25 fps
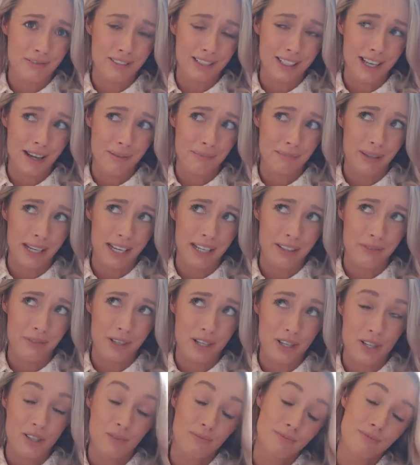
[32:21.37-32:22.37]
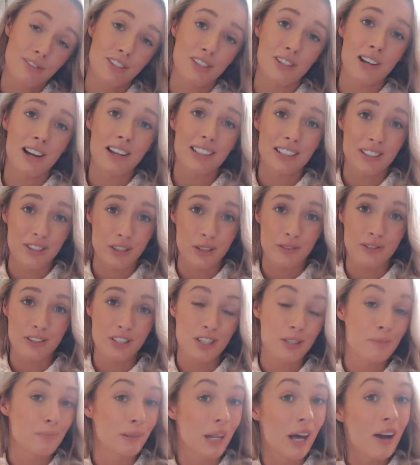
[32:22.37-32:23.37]
for the campaign, which slightly
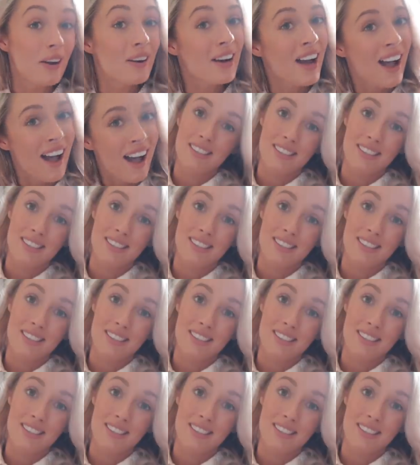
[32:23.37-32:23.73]
softens the blow.